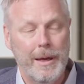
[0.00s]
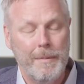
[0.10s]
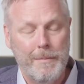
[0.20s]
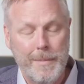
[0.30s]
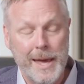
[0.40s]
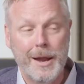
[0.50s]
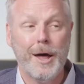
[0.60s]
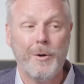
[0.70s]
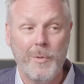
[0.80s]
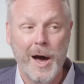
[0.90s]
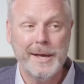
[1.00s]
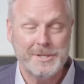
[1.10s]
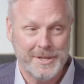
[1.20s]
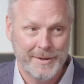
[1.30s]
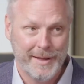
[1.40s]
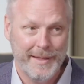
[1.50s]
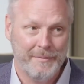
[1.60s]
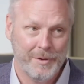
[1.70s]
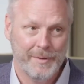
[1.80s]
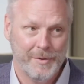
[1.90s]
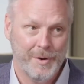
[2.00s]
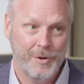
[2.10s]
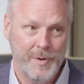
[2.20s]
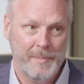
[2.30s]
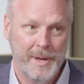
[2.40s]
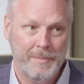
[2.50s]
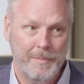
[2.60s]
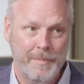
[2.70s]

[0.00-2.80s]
may not arise to the level of an agreement,